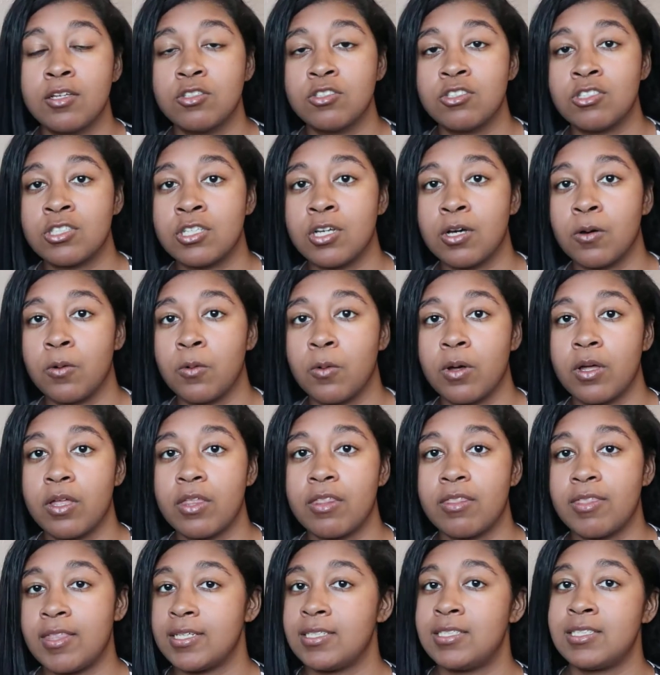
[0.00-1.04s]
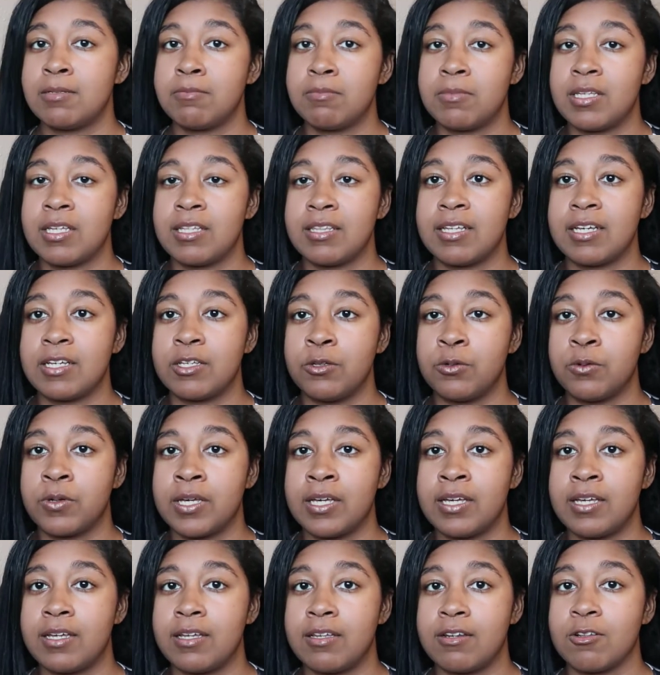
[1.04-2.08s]
So that's something that you
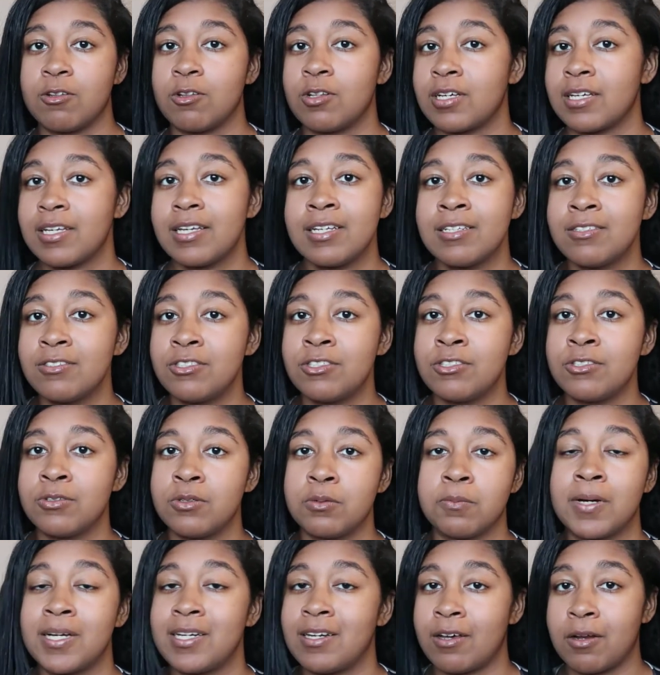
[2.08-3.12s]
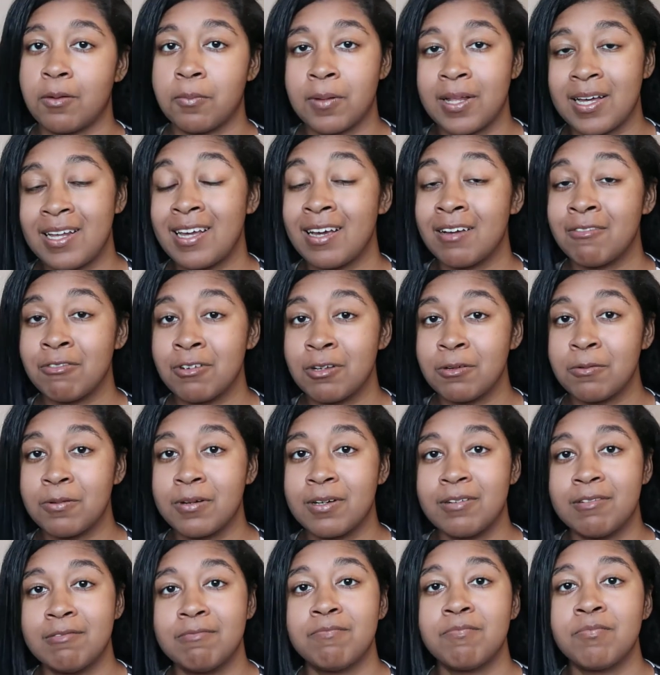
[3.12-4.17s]
can look into. It might not apply to
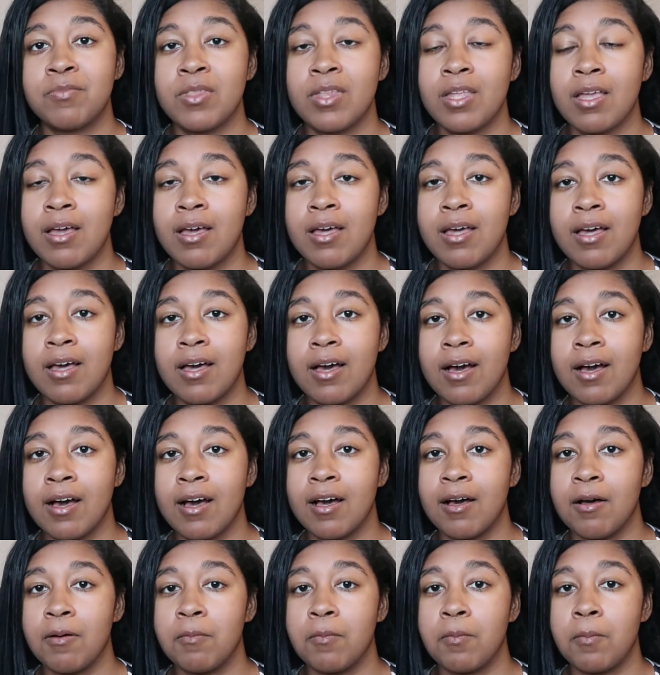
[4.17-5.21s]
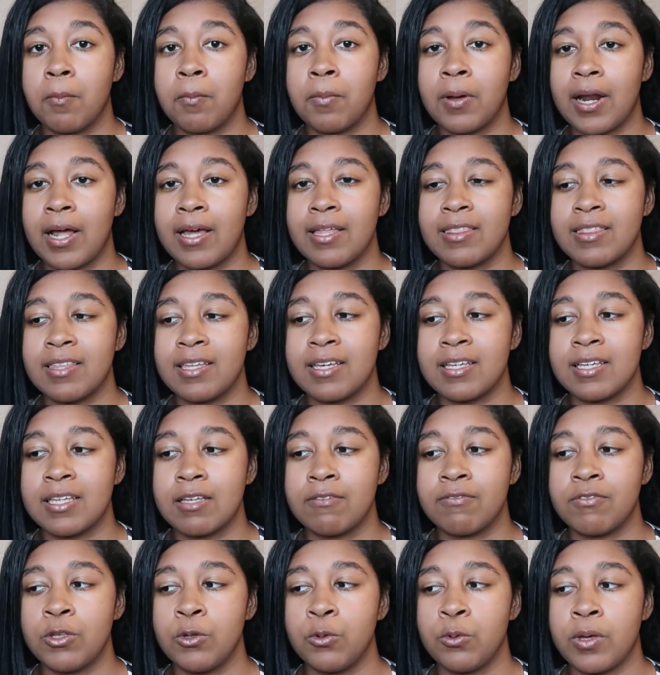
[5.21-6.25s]
everyone, but I think
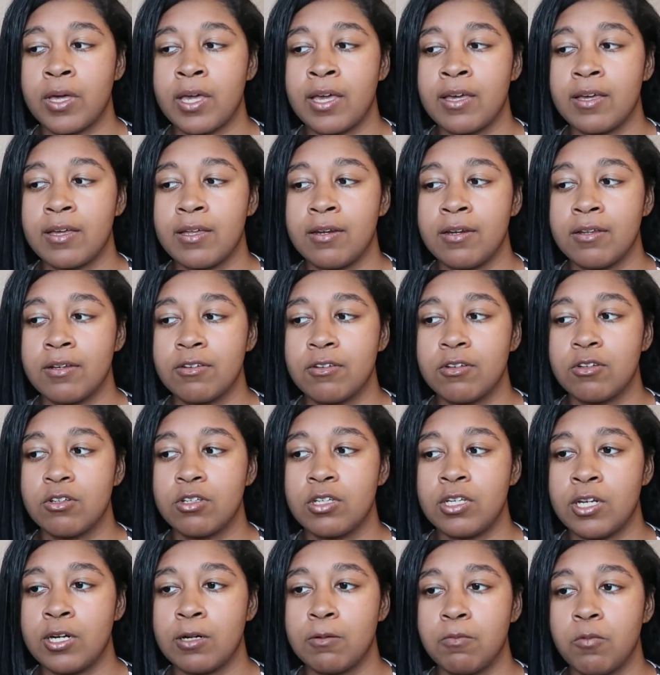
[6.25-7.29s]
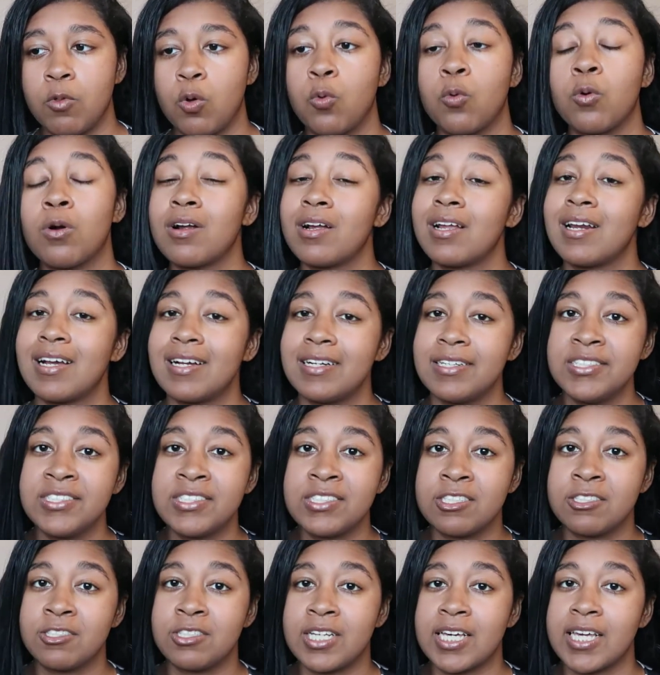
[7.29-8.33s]
if you can
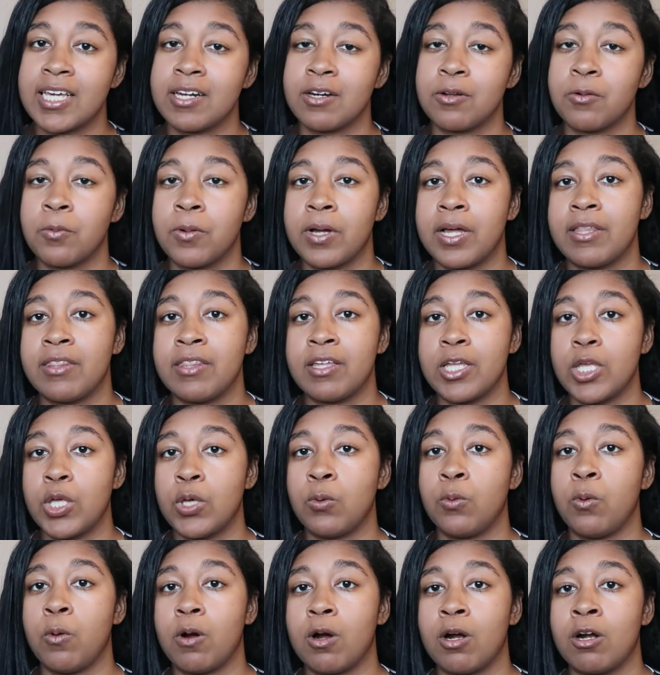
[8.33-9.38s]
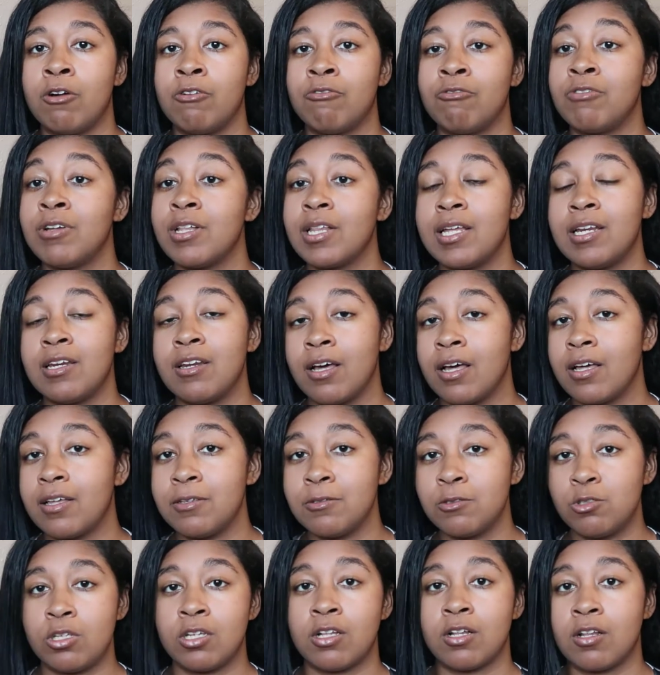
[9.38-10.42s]
organize your day in a way that you are really not
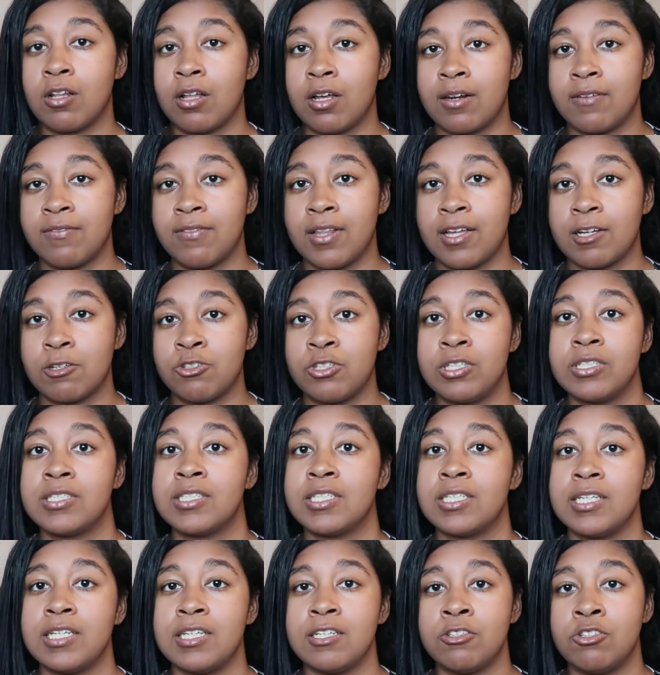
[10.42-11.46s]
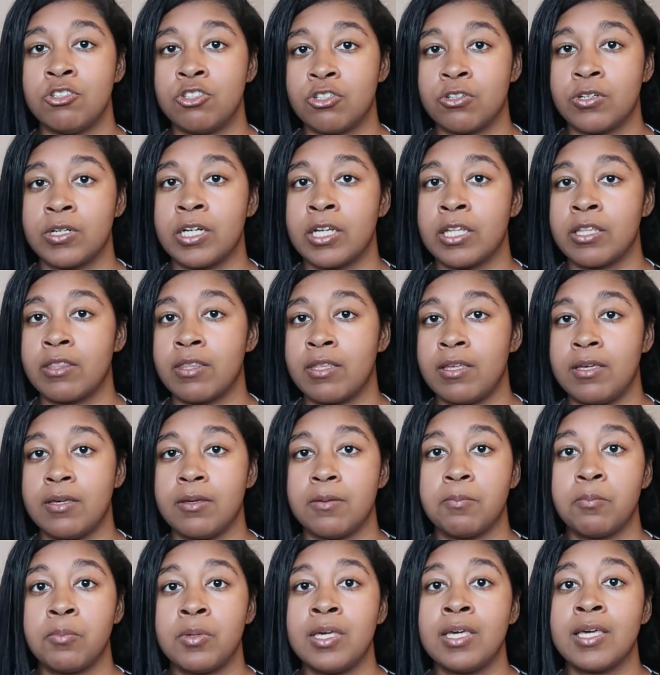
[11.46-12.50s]
using a lot of electricity during
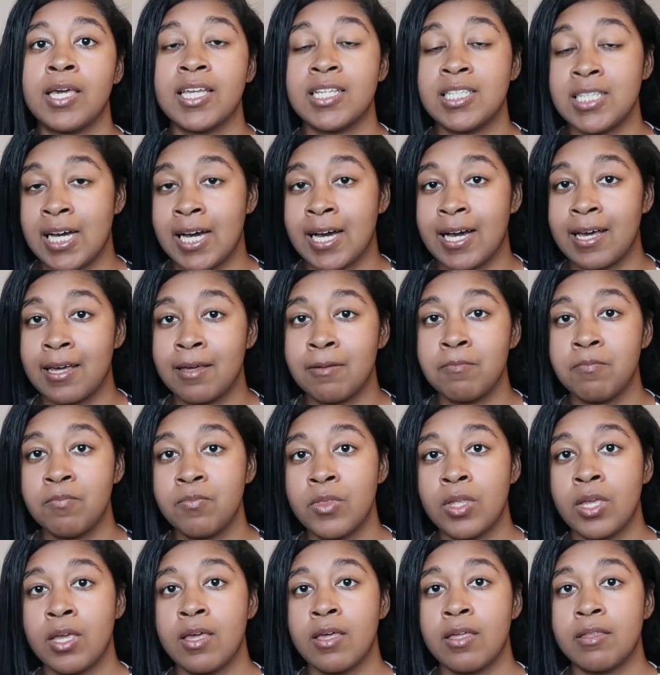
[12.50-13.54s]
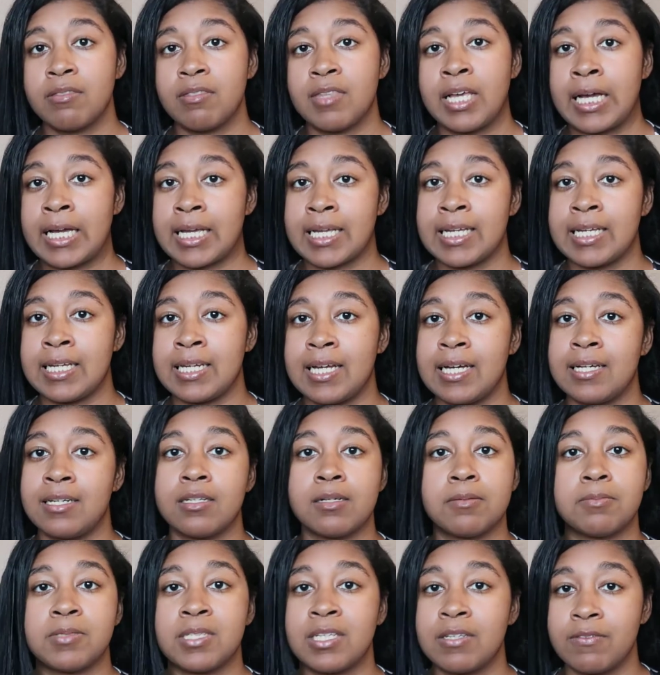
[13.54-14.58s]
the peak time, that can end
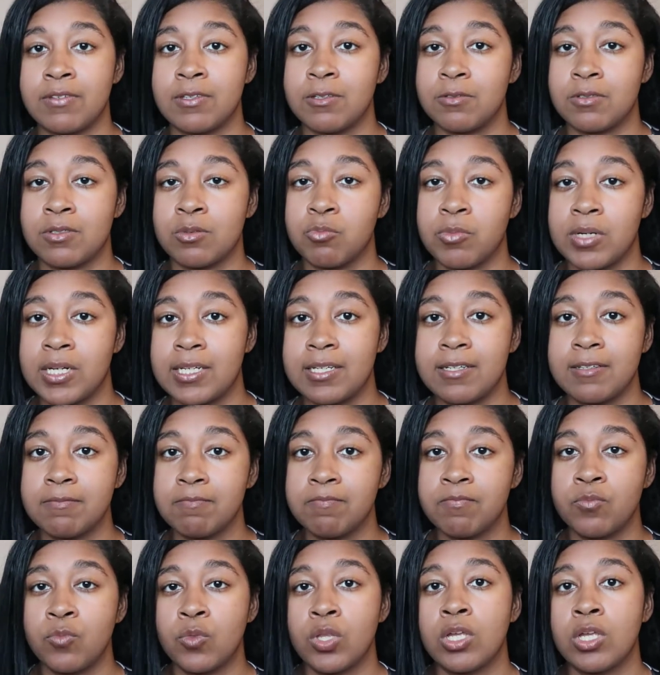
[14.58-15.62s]
up saving you some money.